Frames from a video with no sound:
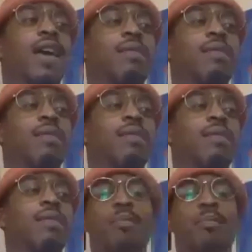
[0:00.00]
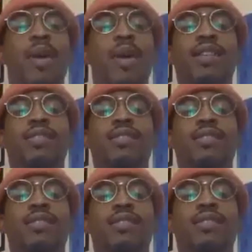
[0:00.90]
man, but like in the
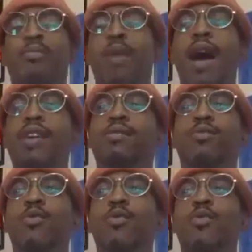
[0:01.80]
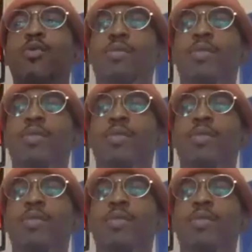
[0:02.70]
best possible way